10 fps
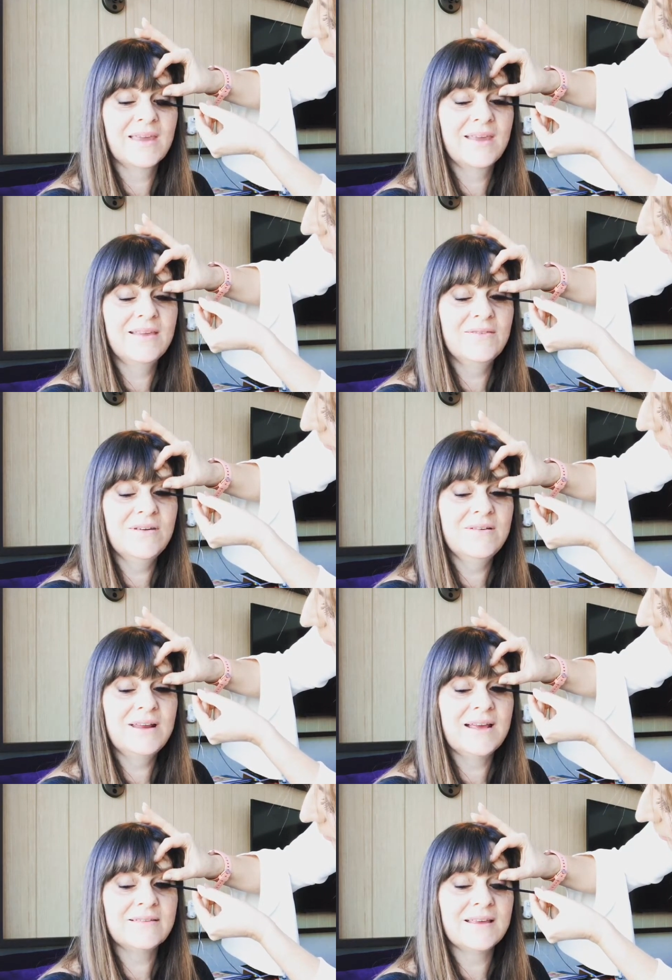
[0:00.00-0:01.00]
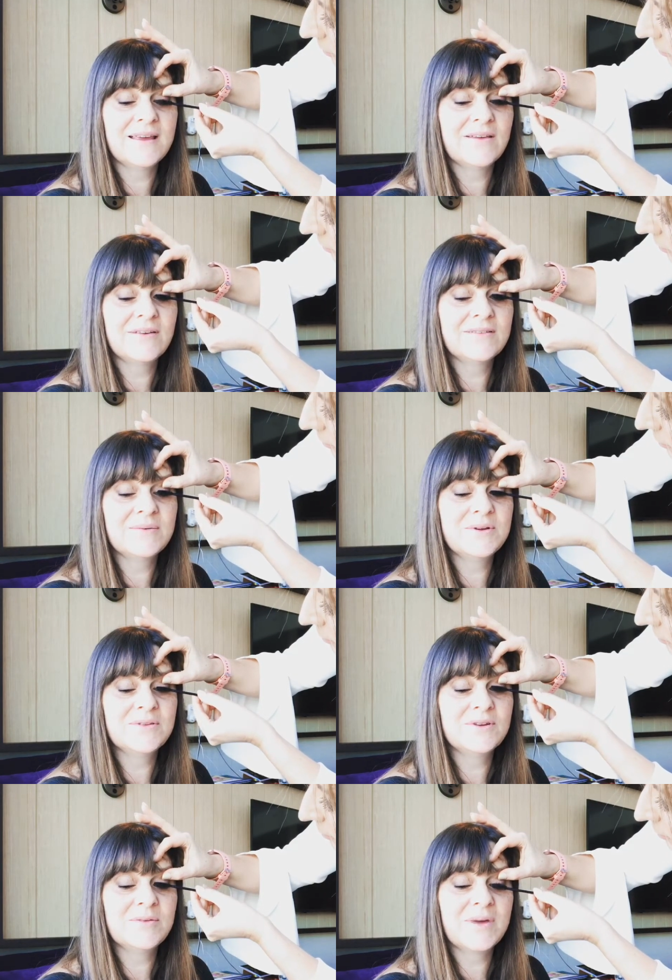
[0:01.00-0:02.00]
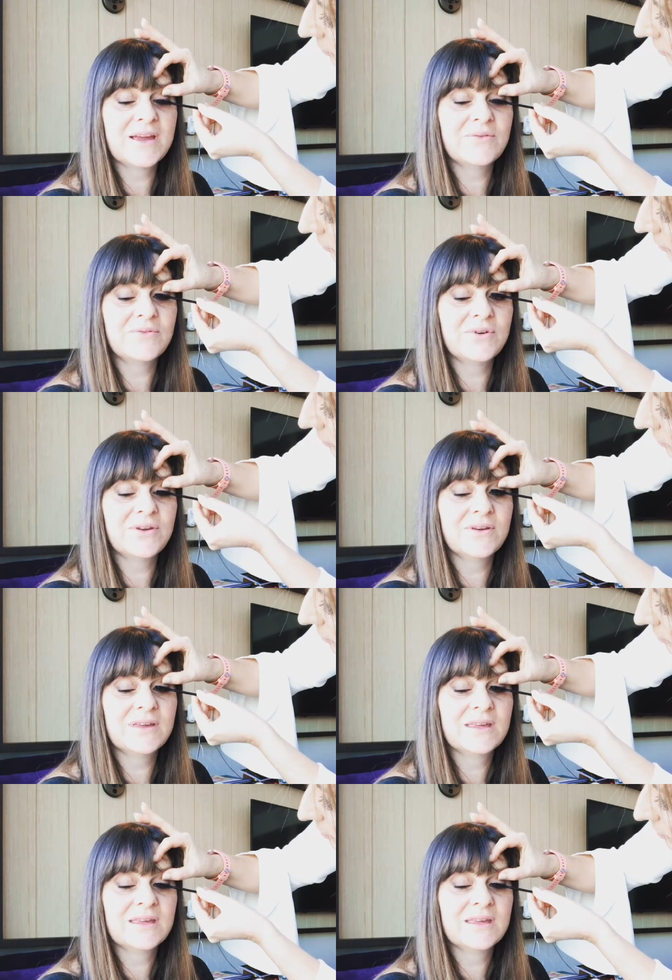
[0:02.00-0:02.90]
It's very relaxing having someone else do your makeup for you.